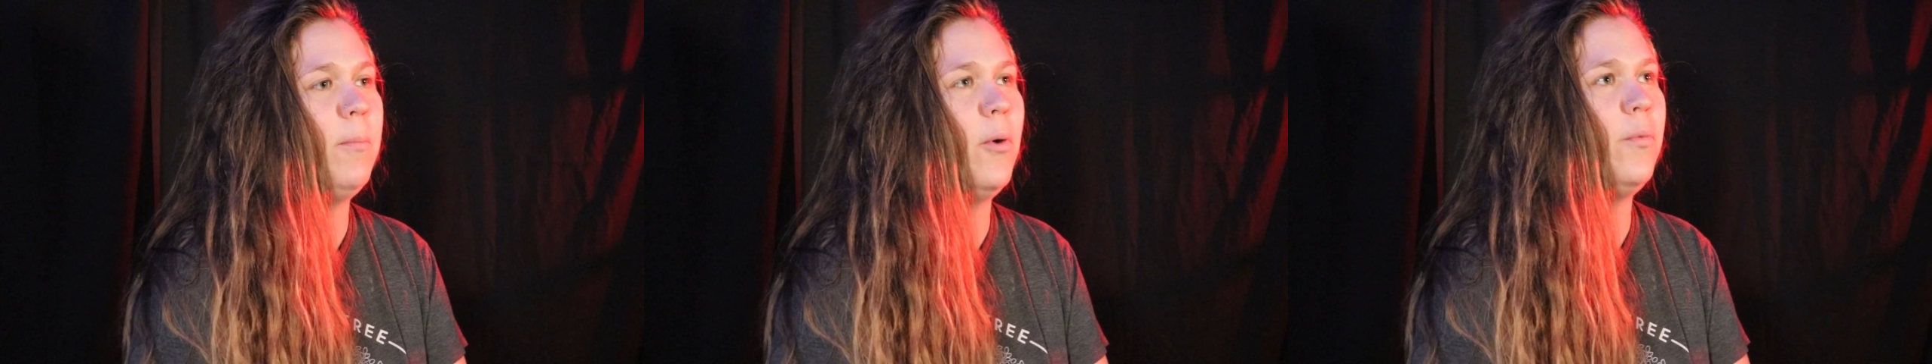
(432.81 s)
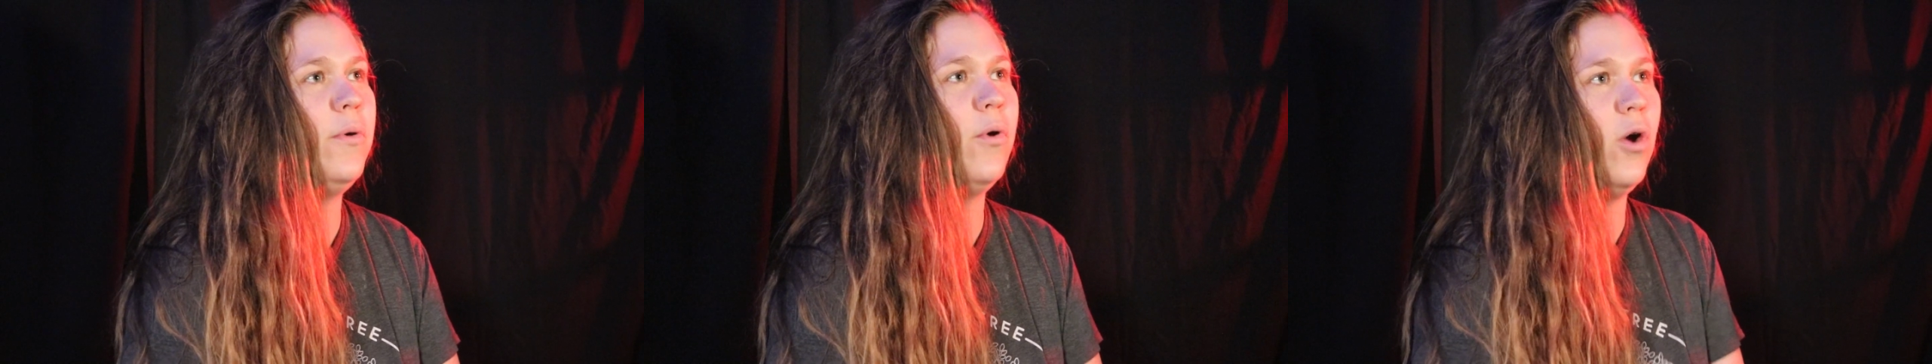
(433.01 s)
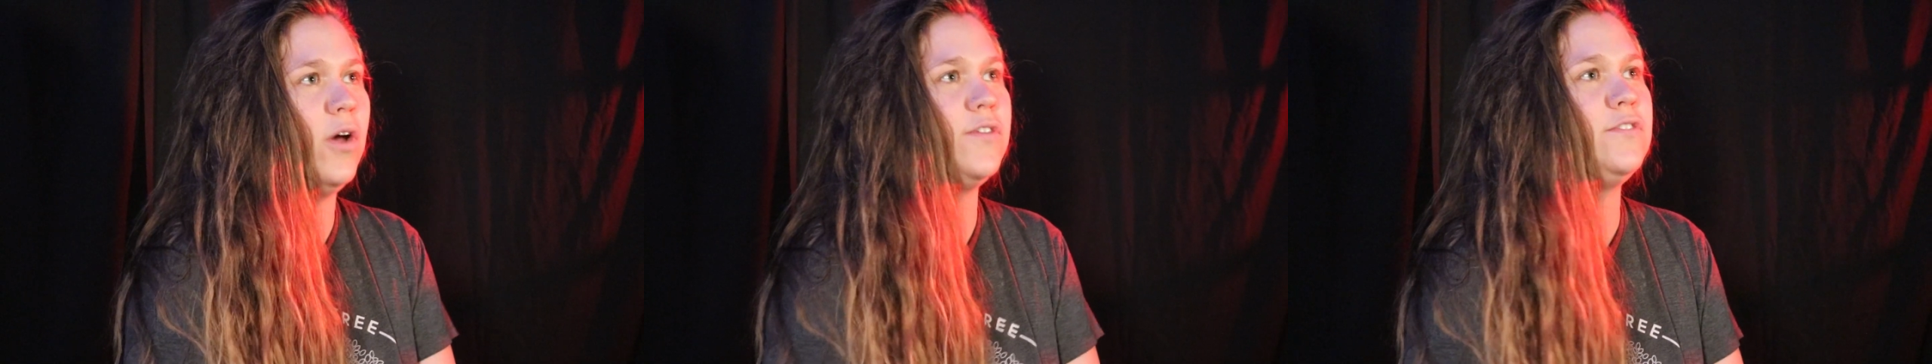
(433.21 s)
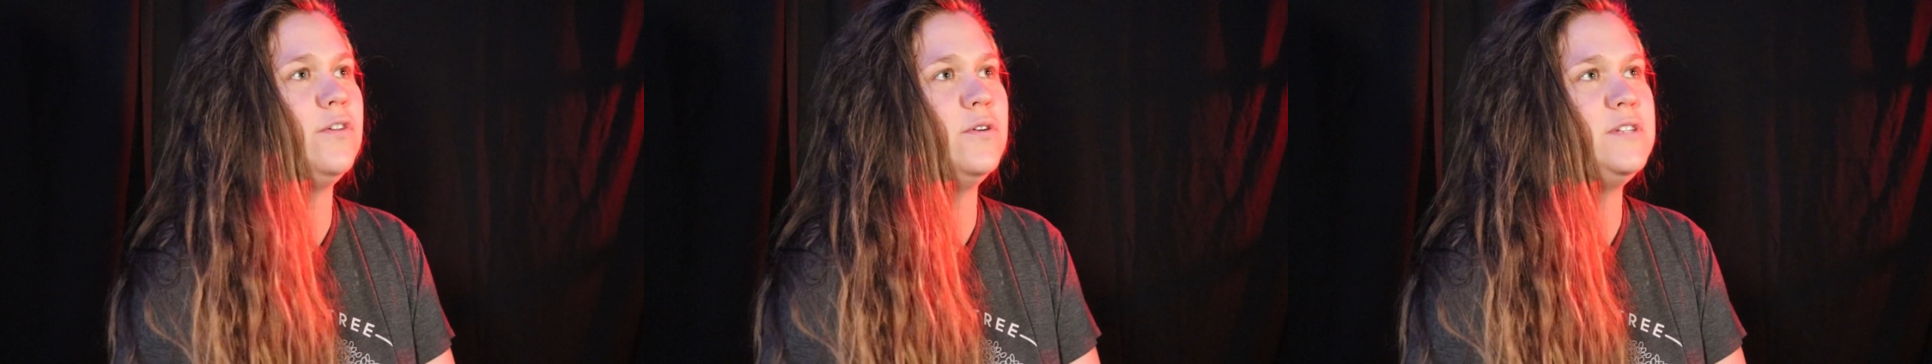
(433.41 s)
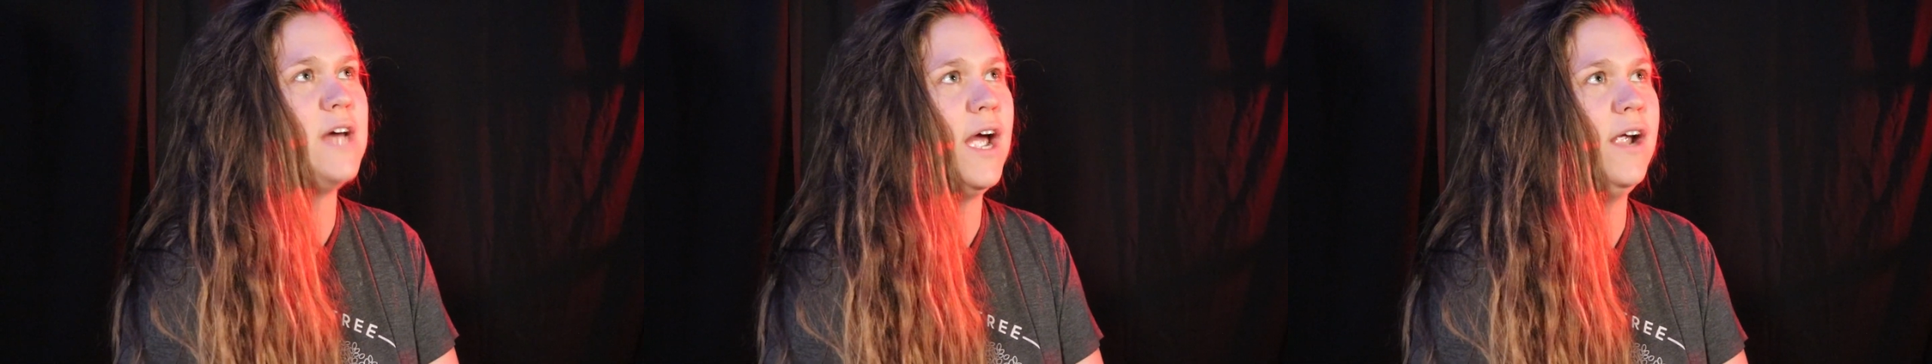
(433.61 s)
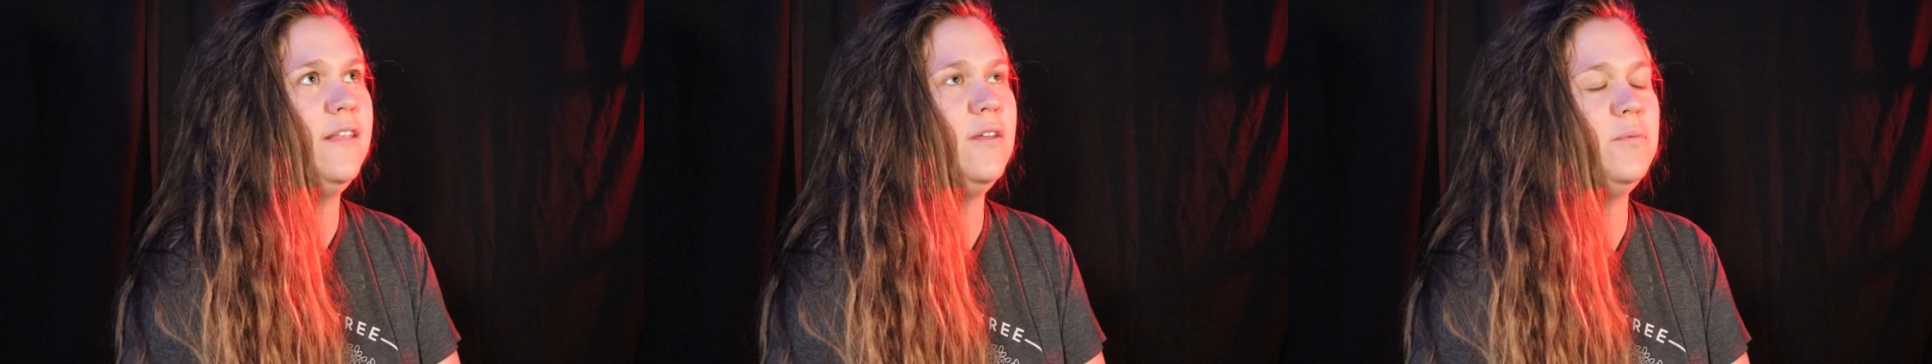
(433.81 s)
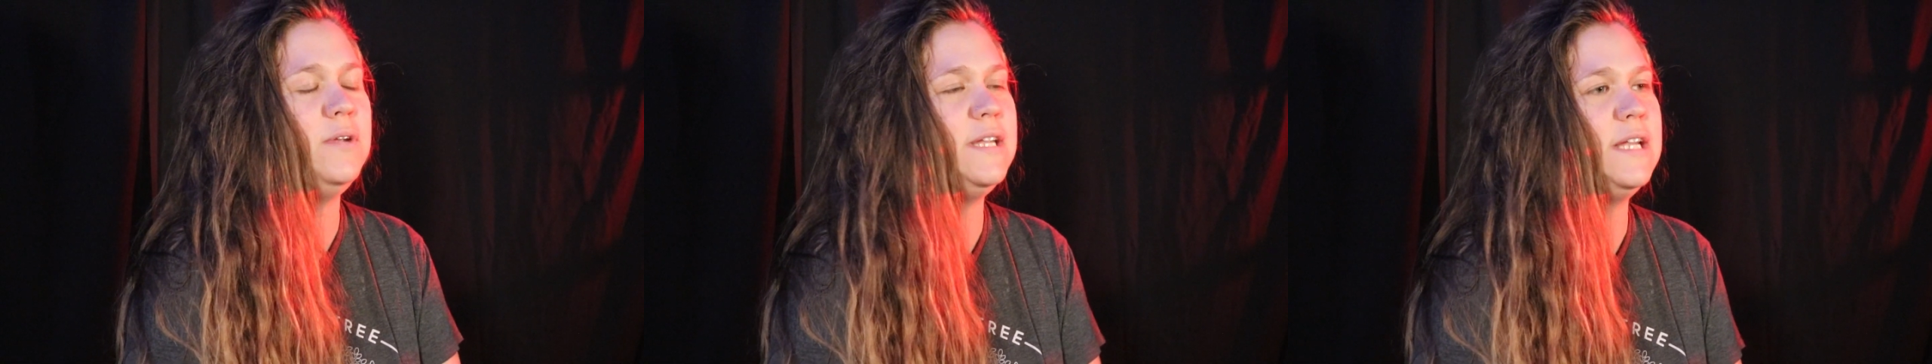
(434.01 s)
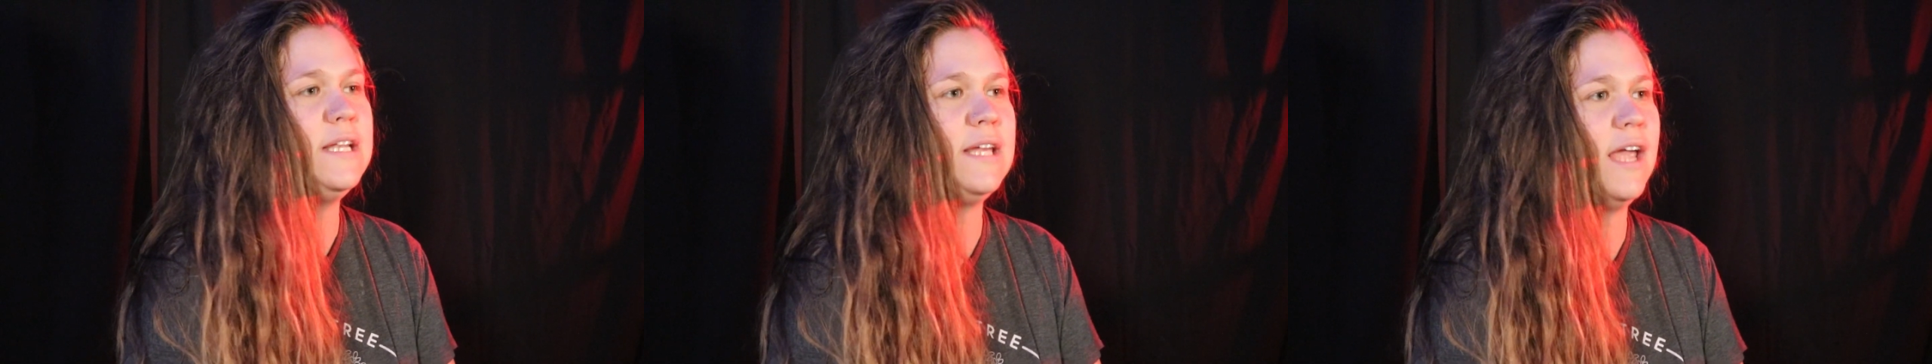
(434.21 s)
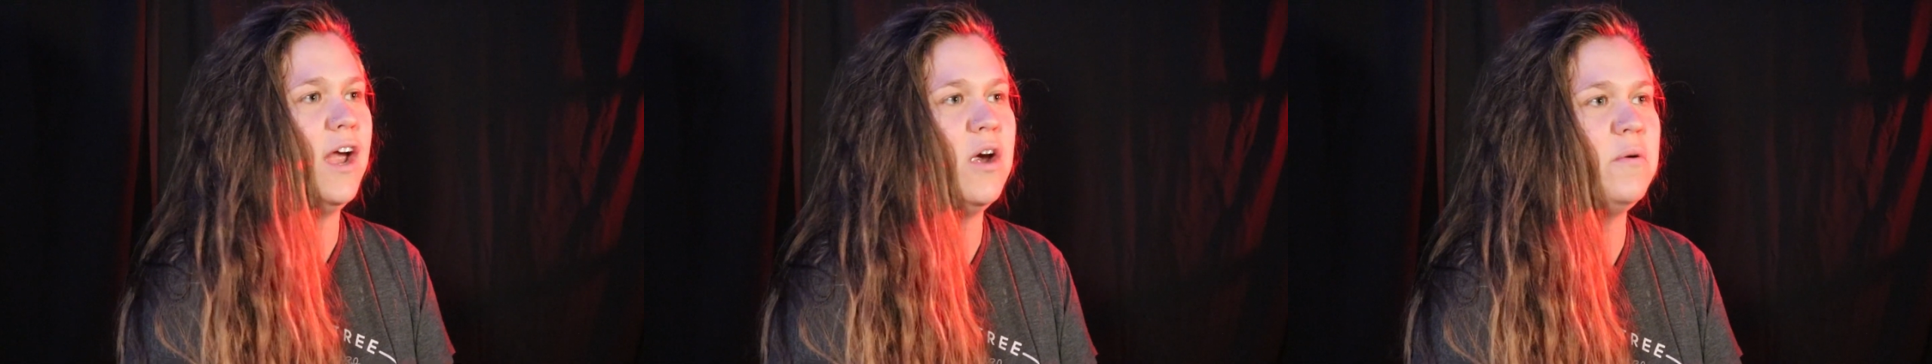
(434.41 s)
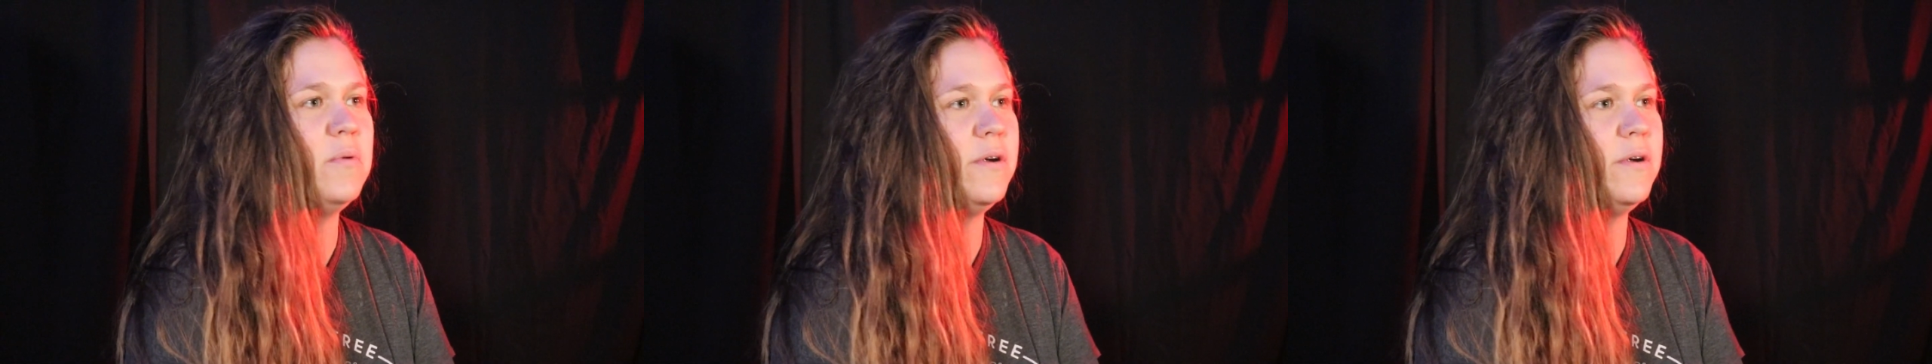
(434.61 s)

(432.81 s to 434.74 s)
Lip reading: but we were all so tired that we didn't care.